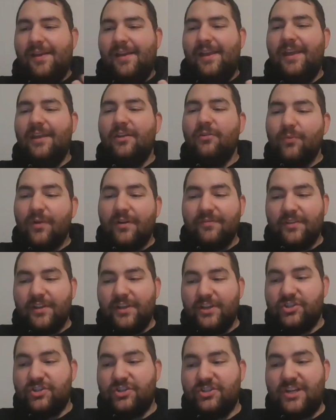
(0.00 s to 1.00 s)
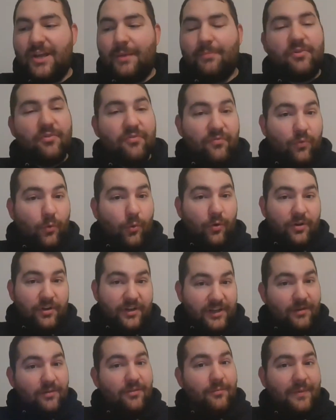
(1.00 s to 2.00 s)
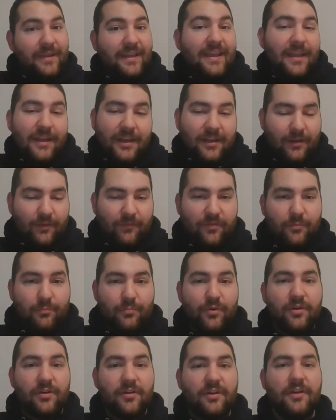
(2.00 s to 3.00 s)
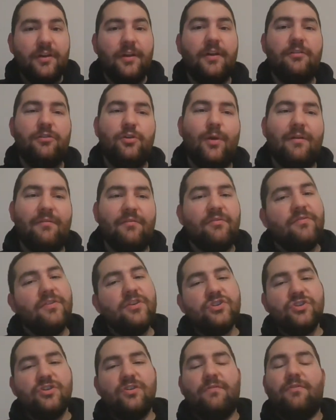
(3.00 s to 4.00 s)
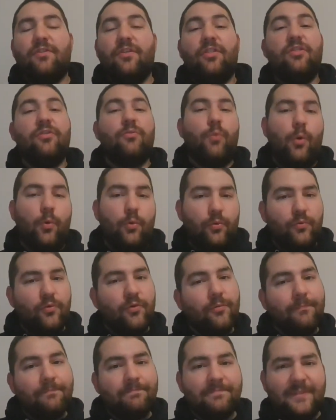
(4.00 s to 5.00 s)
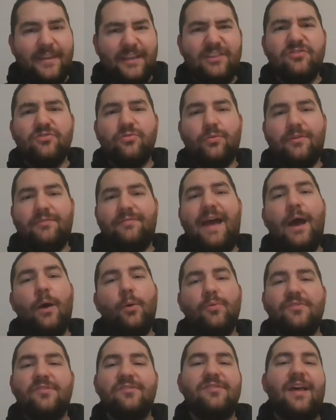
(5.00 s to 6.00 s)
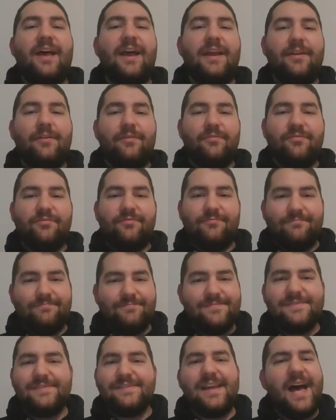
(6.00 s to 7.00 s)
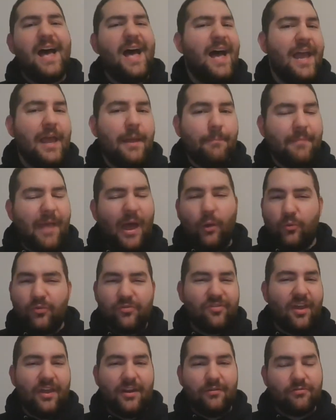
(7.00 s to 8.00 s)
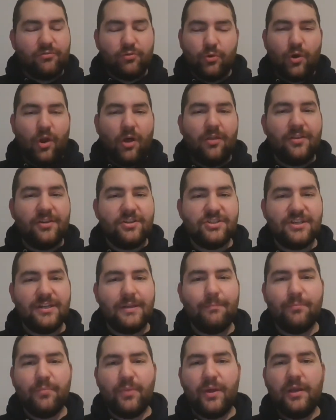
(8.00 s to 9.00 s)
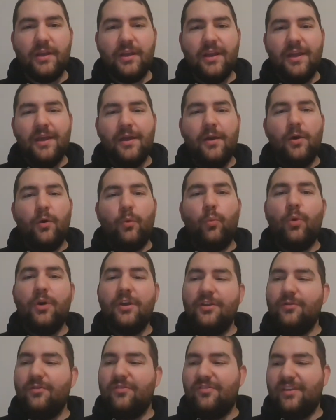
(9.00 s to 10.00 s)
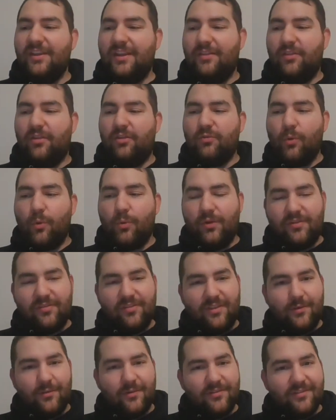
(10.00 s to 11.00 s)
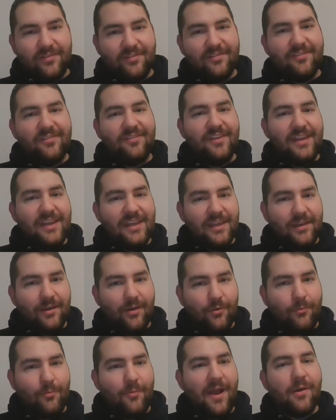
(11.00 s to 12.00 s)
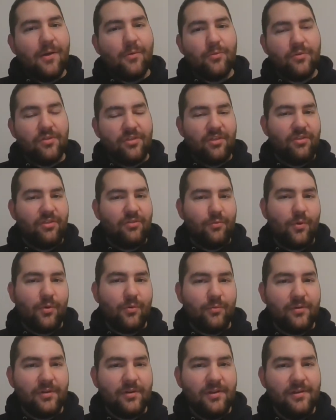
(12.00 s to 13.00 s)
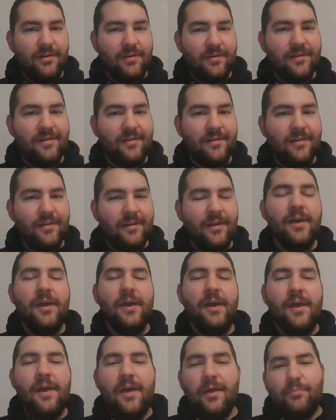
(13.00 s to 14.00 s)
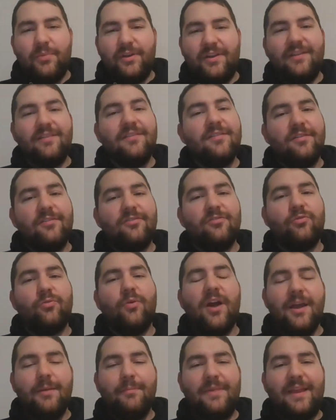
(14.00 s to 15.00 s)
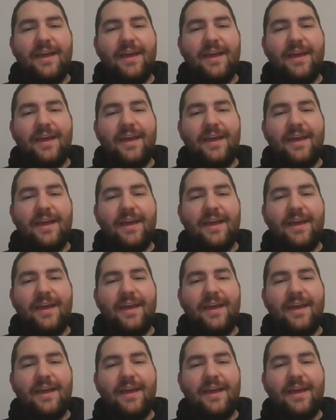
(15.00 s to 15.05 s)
in Revelation chapter 4, near the beginning of the book, you have a vision of the throne room that's sort of outside of time, outside of chronology. But what you see in the throne is there is a sea around the throne, but it's described